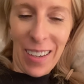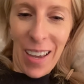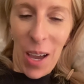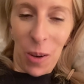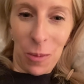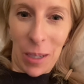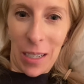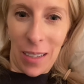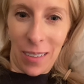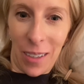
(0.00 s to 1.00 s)
however
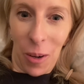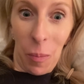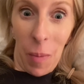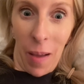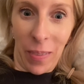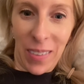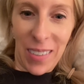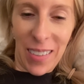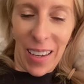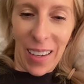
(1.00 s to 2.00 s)
many,
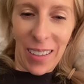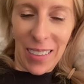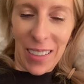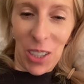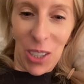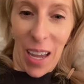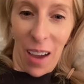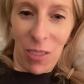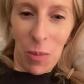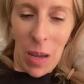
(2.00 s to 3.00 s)
months to actually
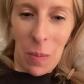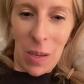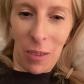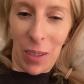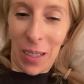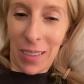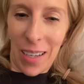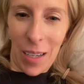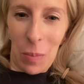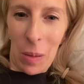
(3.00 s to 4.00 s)
have their baby. If they could
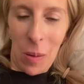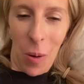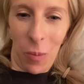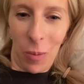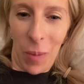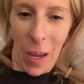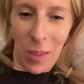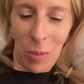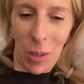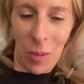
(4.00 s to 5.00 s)
take a baby home from the
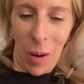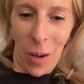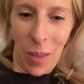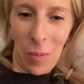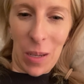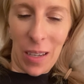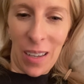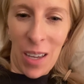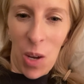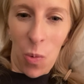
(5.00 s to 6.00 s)
hospital tomorrow, they'd be
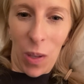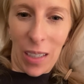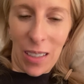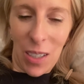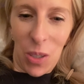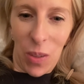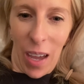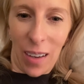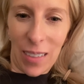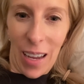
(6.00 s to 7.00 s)
willing to do
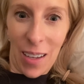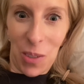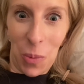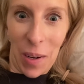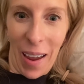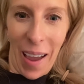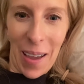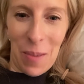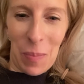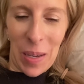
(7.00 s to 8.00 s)
that, as would
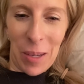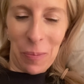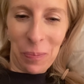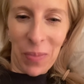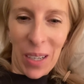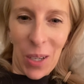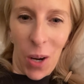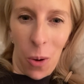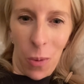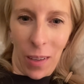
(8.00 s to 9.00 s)
I, but
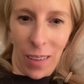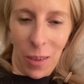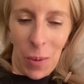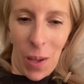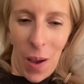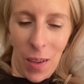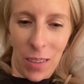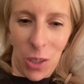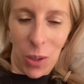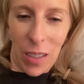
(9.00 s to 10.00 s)
we'll all
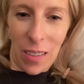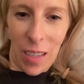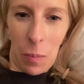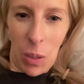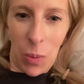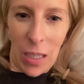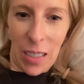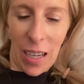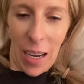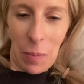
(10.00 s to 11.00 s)
enjoy this in-between
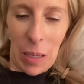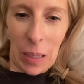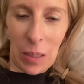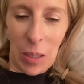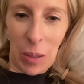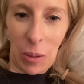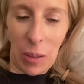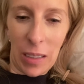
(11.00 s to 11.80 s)
time here too.